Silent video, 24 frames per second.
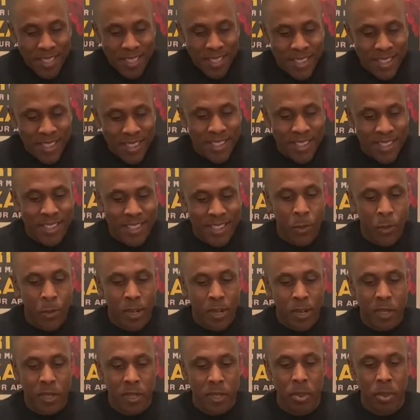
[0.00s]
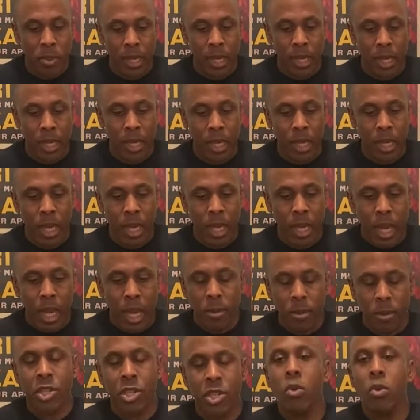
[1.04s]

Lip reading: This is going to be, I'm going to